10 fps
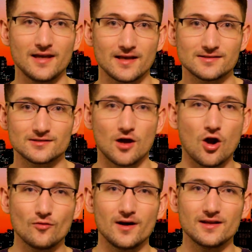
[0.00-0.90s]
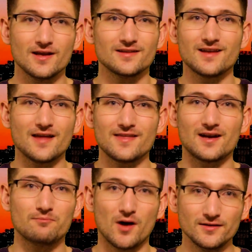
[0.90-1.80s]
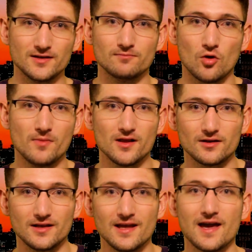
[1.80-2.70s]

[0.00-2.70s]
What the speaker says: Diaz's already not that abundant mobility,